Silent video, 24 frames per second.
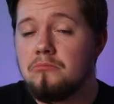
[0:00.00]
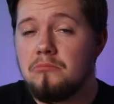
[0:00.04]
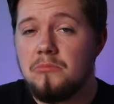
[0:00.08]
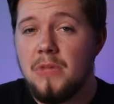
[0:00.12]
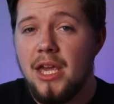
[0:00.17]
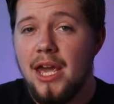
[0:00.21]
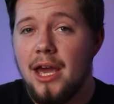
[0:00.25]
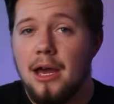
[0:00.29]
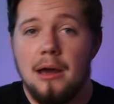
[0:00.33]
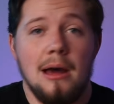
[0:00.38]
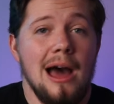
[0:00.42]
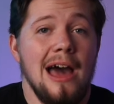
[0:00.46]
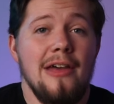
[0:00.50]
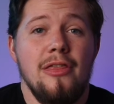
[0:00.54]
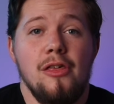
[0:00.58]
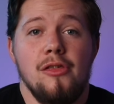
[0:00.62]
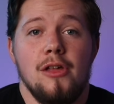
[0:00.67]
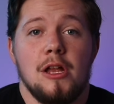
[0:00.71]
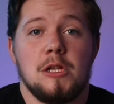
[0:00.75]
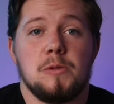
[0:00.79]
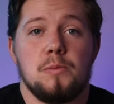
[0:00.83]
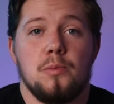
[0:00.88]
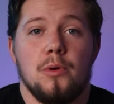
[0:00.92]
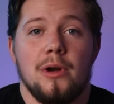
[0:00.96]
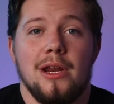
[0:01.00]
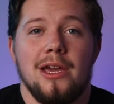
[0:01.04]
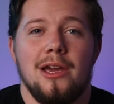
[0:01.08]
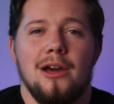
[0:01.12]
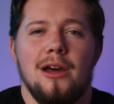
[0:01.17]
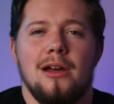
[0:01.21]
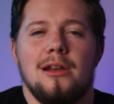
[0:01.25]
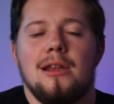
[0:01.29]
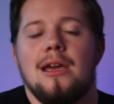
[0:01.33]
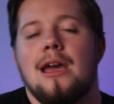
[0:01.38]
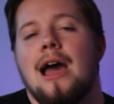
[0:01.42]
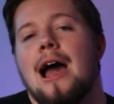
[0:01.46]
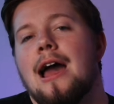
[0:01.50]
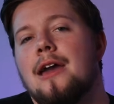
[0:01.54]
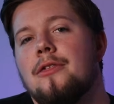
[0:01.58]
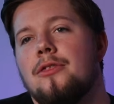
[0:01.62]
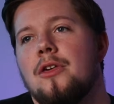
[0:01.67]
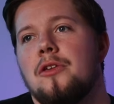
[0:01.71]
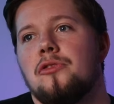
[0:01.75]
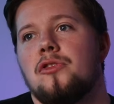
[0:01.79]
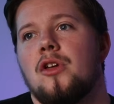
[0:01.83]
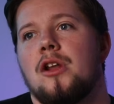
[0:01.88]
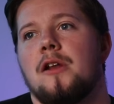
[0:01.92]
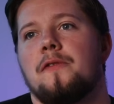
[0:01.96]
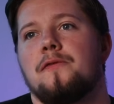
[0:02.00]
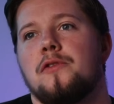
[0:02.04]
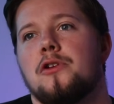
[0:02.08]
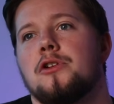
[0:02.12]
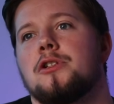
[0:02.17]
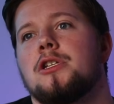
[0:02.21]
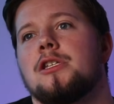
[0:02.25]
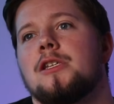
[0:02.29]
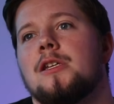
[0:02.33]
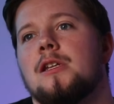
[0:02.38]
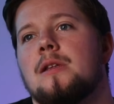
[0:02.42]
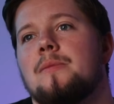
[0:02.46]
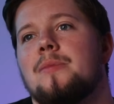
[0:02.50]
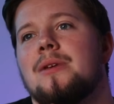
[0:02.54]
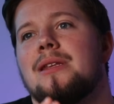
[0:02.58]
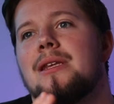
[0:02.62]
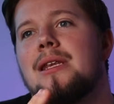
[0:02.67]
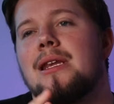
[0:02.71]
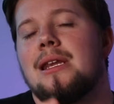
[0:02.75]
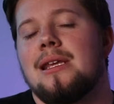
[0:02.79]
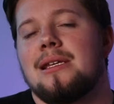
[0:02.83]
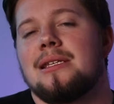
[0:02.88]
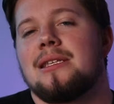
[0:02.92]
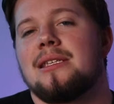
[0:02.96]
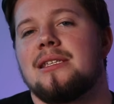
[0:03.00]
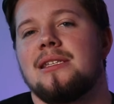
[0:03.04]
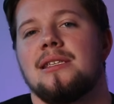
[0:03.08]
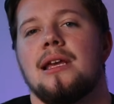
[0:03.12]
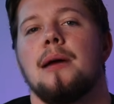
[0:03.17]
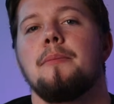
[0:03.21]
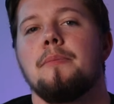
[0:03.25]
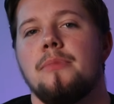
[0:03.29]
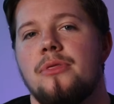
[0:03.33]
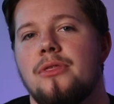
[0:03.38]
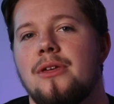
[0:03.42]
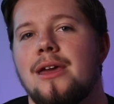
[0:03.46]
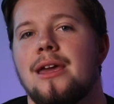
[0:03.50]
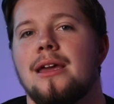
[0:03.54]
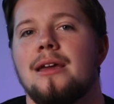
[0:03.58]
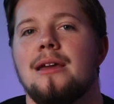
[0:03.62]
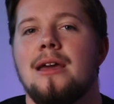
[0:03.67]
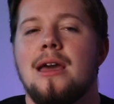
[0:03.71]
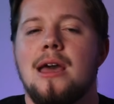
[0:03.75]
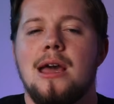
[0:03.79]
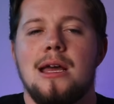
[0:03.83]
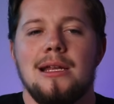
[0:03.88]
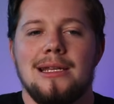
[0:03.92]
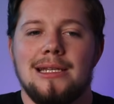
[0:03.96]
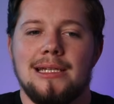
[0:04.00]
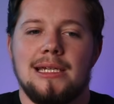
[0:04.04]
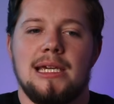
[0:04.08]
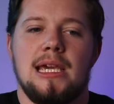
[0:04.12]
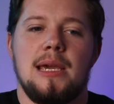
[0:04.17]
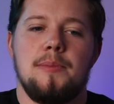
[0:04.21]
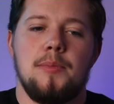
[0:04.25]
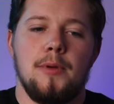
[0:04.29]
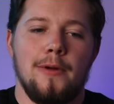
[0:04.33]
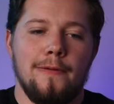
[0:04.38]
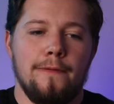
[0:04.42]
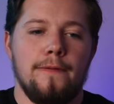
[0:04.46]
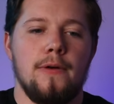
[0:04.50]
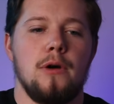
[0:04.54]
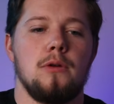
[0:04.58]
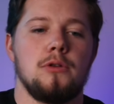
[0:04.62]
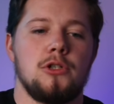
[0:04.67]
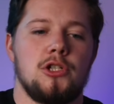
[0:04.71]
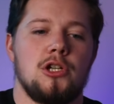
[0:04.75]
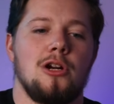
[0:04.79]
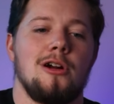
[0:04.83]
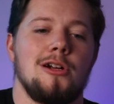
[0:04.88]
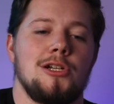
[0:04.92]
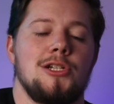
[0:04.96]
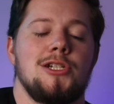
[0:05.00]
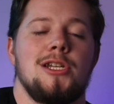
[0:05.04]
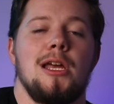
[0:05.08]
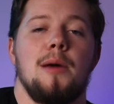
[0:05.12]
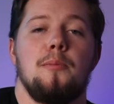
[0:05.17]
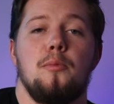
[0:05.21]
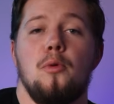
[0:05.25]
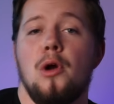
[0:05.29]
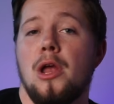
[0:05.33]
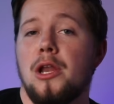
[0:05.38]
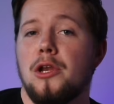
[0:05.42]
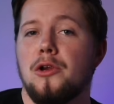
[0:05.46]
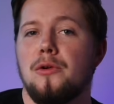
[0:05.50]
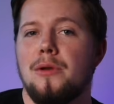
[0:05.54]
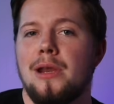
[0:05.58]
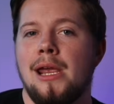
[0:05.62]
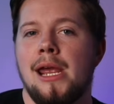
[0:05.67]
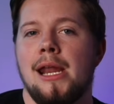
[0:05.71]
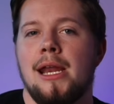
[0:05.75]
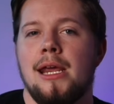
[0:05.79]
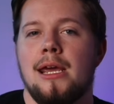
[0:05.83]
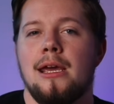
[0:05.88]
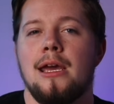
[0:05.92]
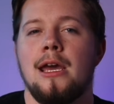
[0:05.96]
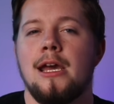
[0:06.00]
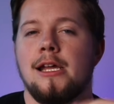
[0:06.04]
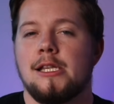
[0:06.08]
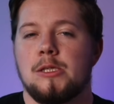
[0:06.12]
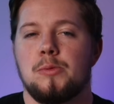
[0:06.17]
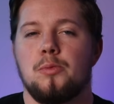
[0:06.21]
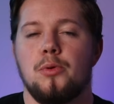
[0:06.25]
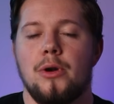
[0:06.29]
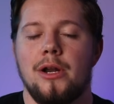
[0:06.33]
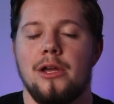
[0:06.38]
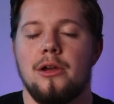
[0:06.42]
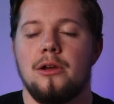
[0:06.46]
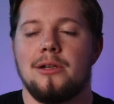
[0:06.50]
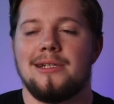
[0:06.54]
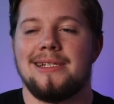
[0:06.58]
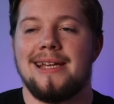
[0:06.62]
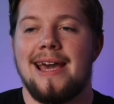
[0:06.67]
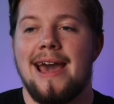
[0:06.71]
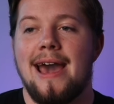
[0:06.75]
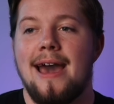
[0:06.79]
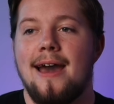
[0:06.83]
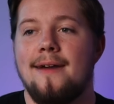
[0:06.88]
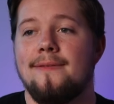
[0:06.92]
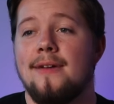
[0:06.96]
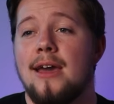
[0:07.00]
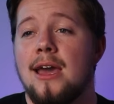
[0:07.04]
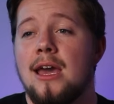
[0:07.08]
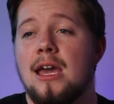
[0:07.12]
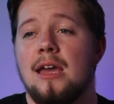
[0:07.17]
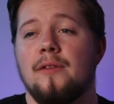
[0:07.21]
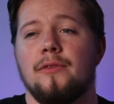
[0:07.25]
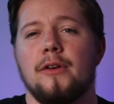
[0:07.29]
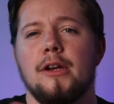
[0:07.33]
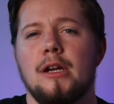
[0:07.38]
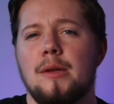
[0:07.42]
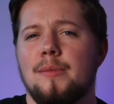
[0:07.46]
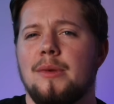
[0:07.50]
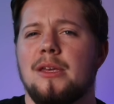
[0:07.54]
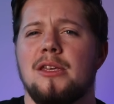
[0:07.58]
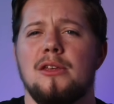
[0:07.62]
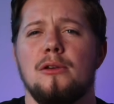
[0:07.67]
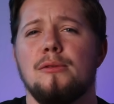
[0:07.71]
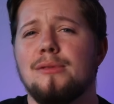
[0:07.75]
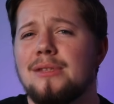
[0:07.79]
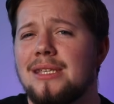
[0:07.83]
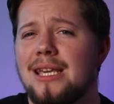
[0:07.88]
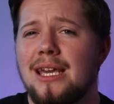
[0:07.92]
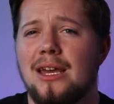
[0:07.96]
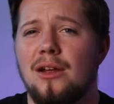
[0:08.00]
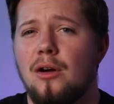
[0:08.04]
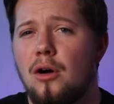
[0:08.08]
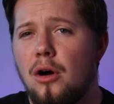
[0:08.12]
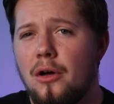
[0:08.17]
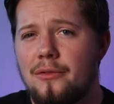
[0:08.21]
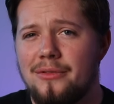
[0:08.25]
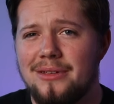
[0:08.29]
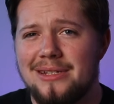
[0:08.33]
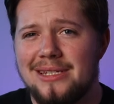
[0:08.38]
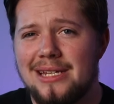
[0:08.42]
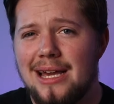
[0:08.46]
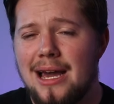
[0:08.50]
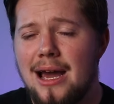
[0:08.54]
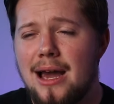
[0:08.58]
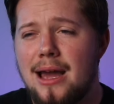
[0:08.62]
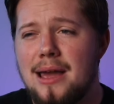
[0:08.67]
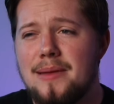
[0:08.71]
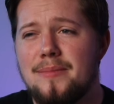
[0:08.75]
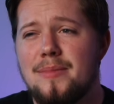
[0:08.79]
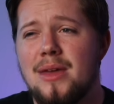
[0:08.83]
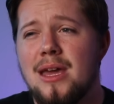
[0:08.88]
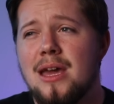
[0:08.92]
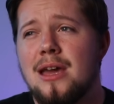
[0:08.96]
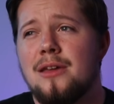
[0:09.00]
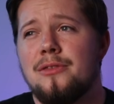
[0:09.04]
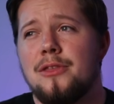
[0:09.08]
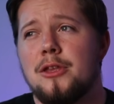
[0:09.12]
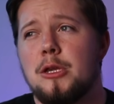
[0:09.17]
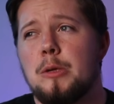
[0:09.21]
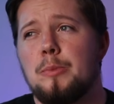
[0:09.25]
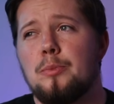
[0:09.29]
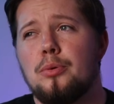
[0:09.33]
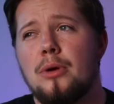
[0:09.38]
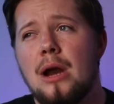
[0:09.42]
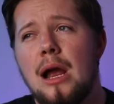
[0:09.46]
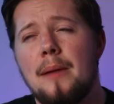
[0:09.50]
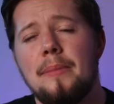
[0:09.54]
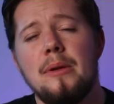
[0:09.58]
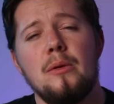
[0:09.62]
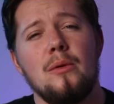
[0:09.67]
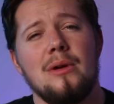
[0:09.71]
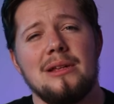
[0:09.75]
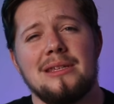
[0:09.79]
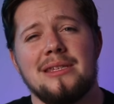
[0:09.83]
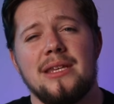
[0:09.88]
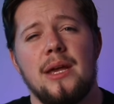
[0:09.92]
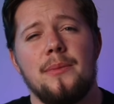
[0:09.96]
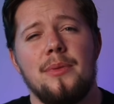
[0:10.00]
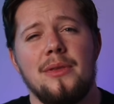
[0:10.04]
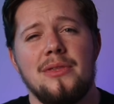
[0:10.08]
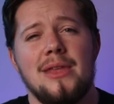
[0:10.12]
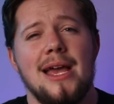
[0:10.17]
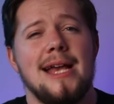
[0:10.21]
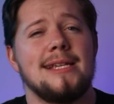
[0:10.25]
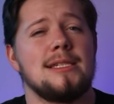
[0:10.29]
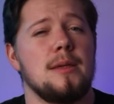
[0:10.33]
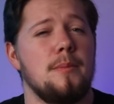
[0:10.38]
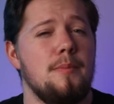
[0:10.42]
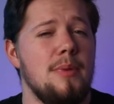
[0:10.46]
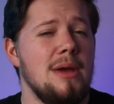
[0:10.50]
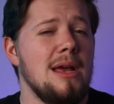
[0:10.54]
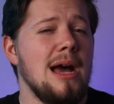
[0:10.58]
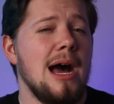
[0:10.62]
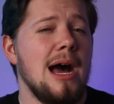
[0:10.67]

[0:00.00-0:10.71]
Yeah, I think that's pretty good. I think that if you're just going to be needing something to keep your phone charged up when you need it, it's pretty good to have. If you're going to be using it all the time, then you probably want something that has a bit